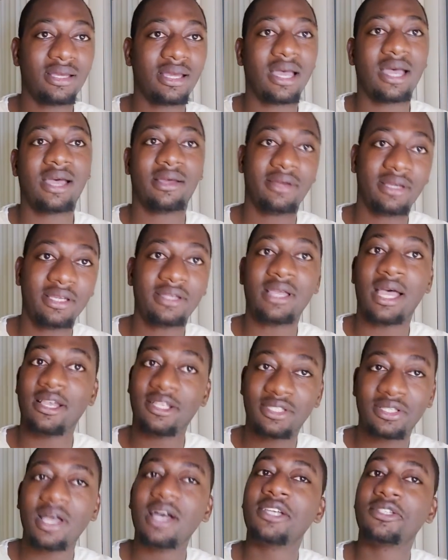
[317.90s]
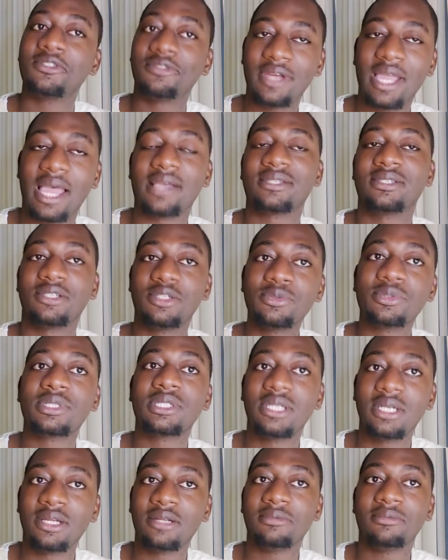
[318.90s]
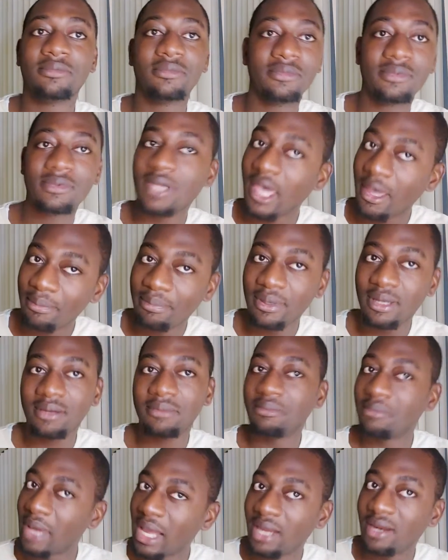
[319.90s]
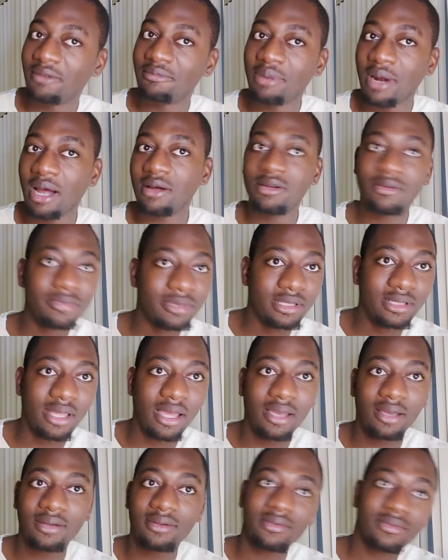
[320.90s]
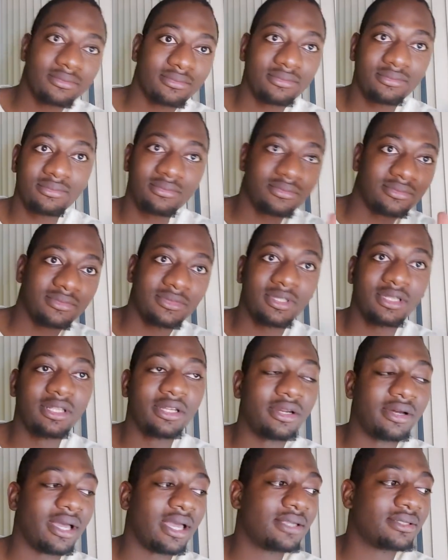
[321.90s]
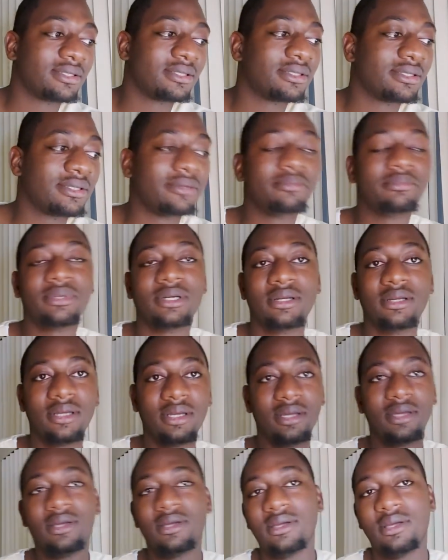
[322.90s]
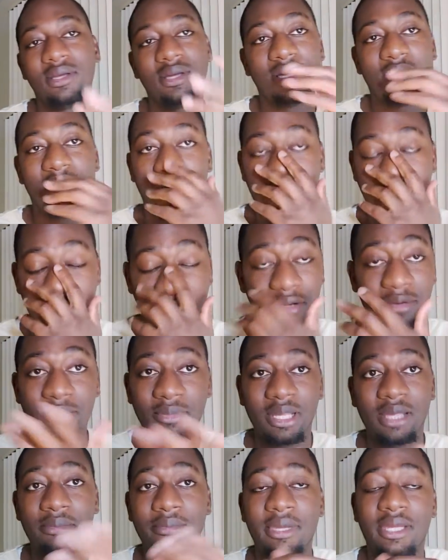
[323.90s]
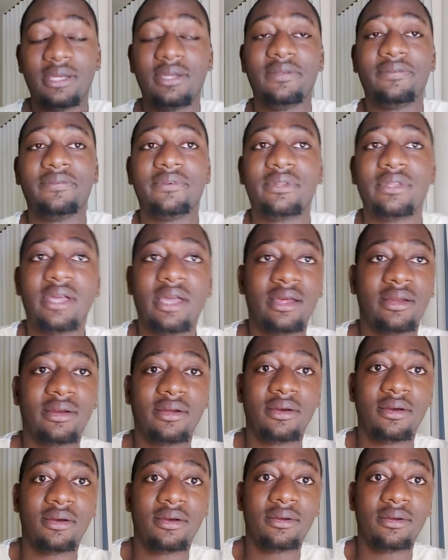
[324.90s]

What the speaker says: I saw his reaction. It was good. Kepa might have probably been like a little hesitant, but I don't blame Mendy for that.